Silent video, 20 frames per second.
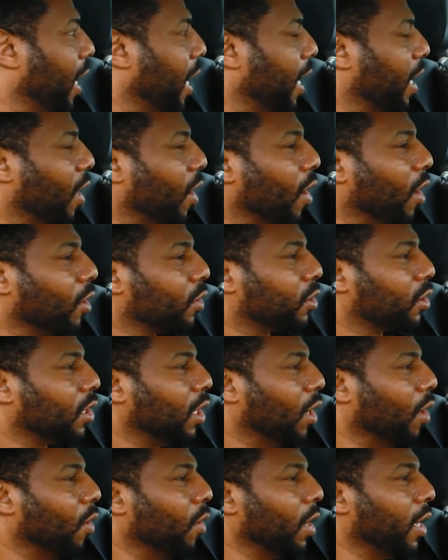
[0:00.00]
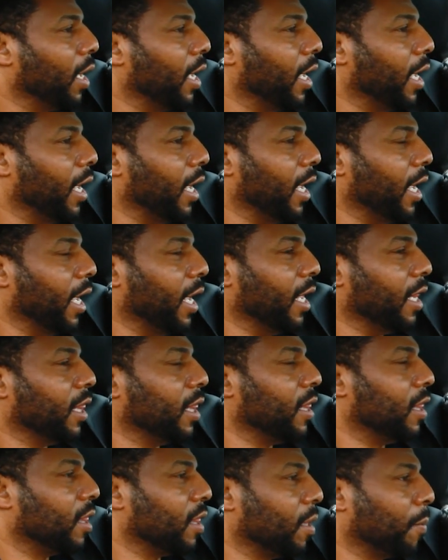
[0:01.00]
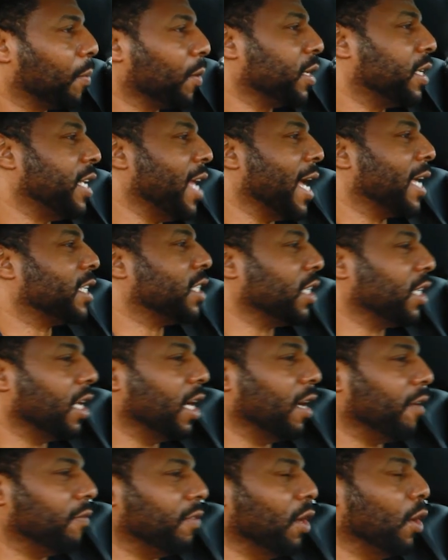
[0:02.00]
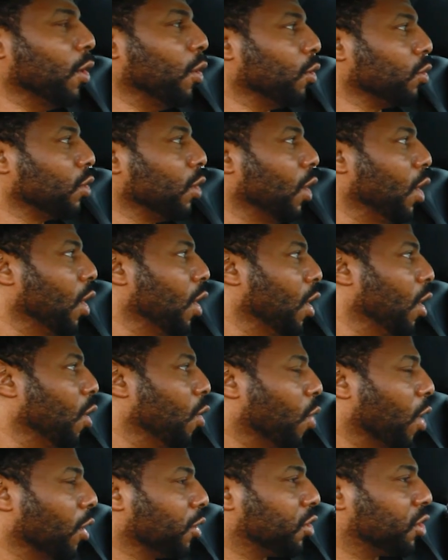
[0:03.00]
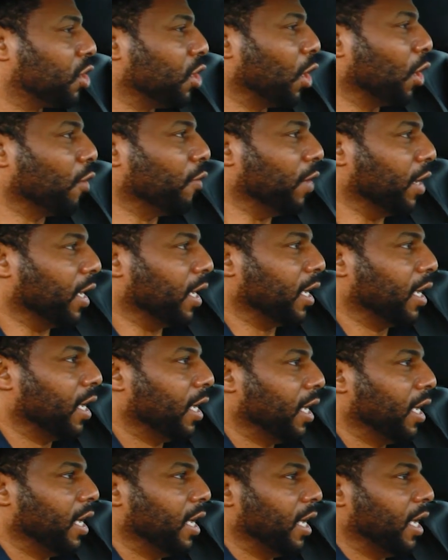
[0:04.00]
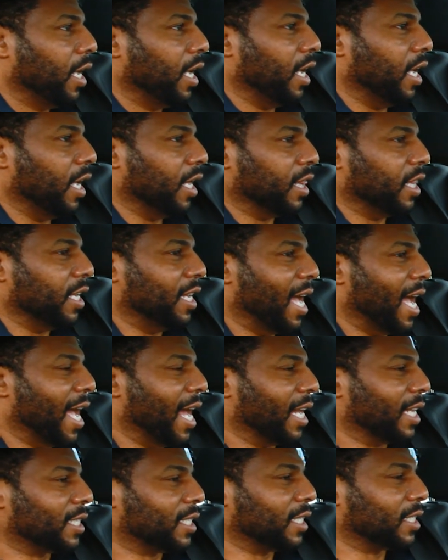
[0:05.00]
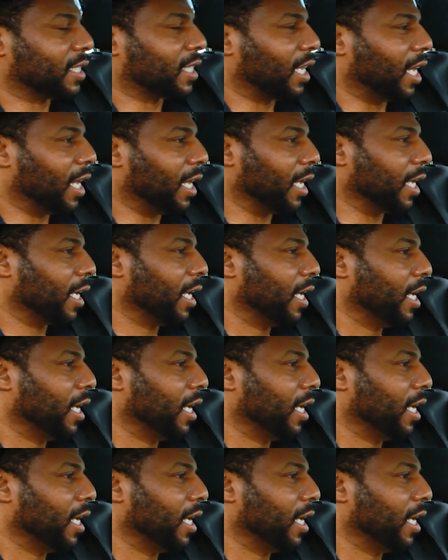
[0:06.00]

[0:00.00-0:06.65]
and also in the protection of those who are serving in the dialysis clinic.